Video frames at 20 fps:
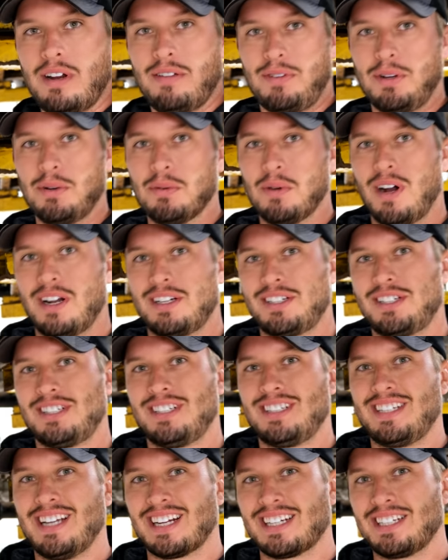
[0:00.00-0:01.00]
if you watch
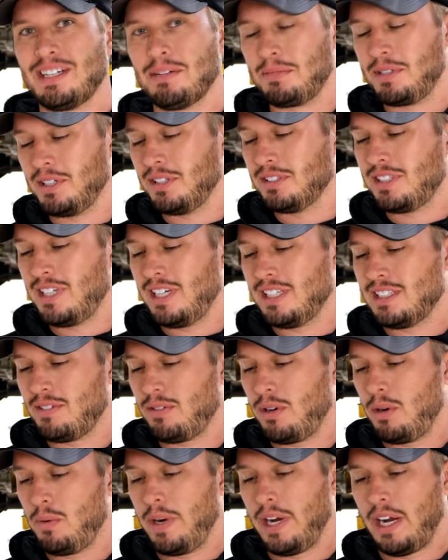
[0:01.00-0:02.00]
Tech Tip Tuesdays
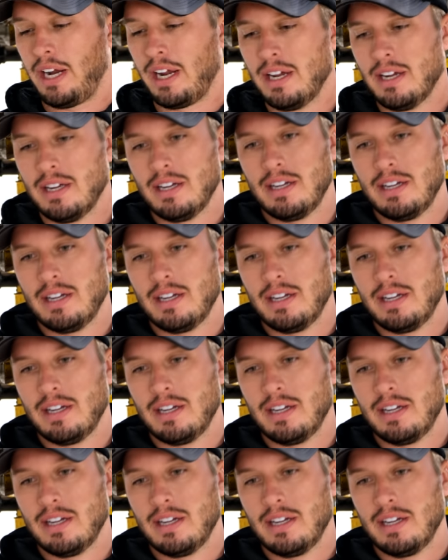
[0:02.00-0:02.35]
every week.